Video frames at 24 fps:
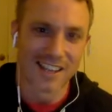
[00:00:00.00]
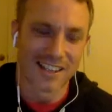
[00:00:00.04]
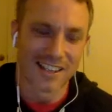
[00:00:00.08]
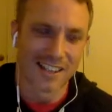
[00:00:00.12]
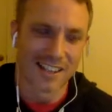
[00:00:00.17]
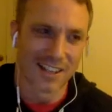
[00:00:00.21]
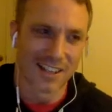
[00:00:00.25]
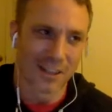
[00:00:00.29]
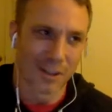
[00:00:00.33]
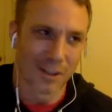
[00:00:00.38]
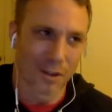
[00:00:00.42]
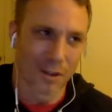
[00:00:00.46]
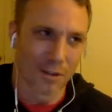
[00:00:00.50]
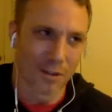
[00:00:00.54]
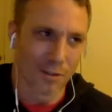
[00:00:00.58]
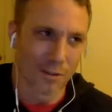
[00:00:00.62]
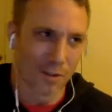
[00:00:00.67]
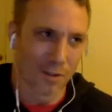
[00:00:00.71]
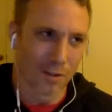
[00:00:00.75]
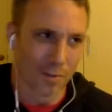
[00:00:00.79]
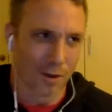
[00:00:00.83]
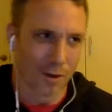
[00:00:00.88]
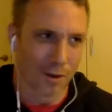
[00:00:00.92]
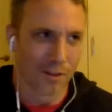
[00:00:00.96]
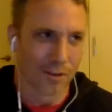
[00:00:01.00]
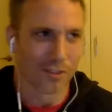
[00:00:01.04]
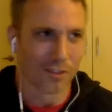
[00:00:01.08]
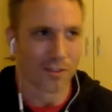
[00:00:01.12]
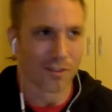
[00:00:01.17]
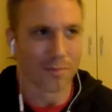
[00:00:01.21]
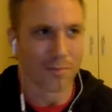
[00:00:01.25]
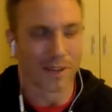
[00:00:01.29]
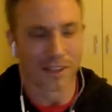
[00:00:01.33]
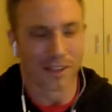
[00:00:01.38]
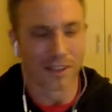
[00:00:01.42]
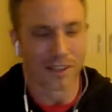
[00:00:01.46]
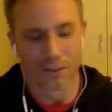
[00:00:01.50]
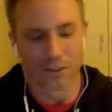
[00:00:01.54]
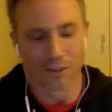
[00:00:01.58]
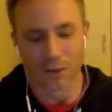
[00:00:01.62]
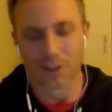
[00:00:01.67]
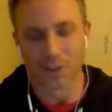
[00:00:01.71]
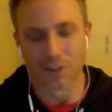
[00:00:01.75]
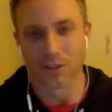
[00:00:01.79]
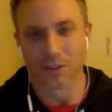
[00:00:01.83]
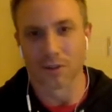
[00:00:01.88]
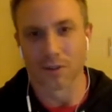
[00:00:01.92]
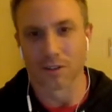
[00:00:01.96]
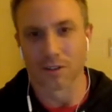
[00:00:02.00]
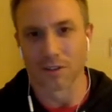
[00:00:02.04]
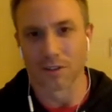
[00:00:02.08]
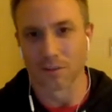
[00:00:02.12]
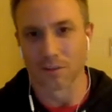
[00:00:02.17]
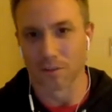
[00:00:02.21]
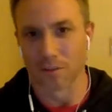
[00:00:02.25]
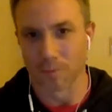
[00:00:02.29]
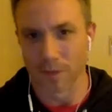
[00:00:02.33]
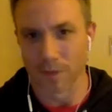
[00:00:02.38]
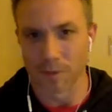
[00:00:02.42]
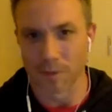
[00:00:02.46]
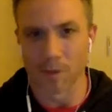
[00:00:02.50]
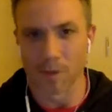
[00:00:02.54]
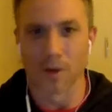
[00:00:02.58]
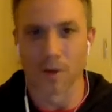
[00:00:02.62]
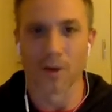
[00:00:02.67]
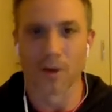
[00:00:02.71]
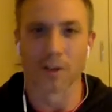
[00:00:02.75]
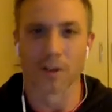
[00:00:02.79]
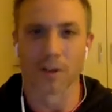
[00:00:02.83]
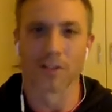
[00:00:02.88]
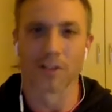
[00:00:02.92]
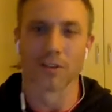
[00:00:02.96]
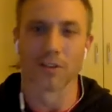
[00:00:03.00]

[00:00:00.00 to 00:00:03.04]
you know, go through the process of making sure you're doing some sprint work,